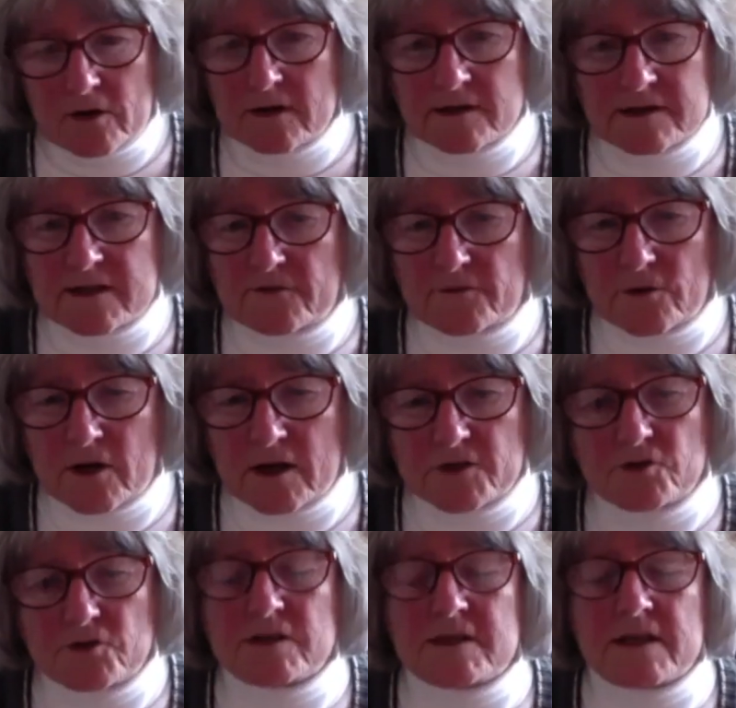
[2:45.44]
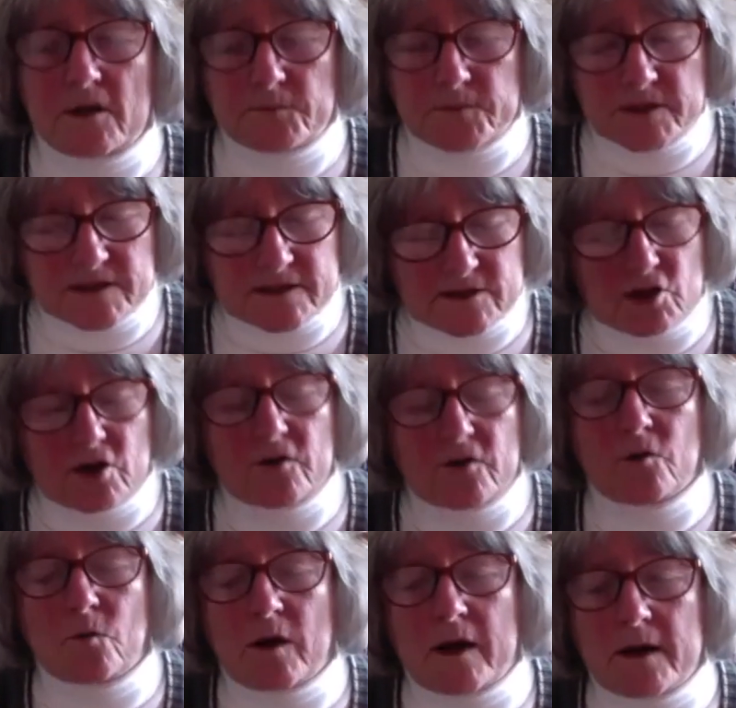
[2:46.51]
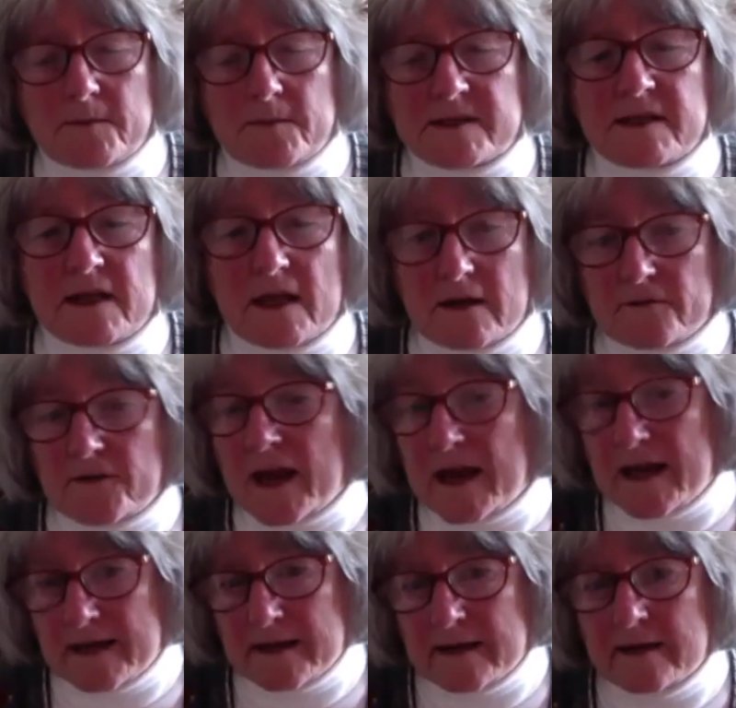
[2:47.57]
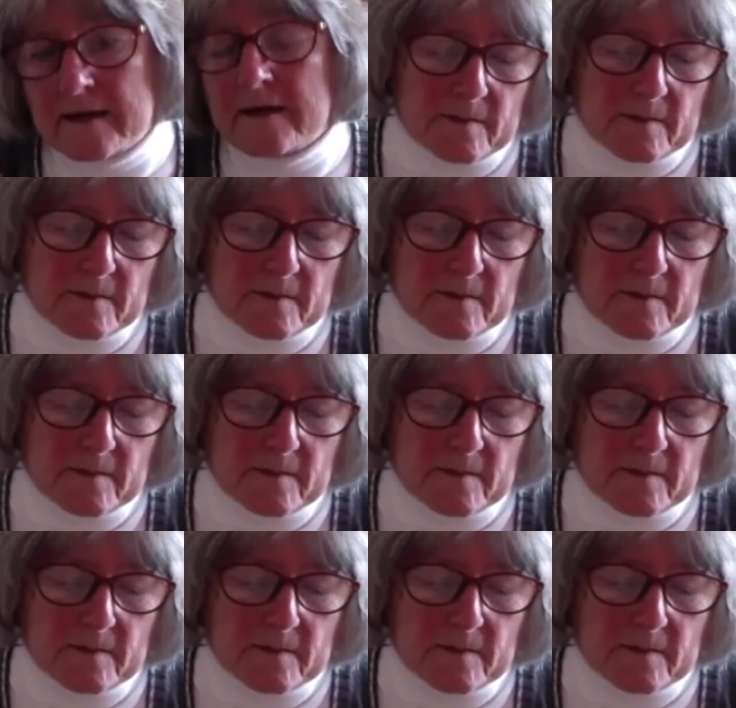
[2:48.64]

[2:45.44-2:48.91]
several countries, helped to start the YMCA of Haiti.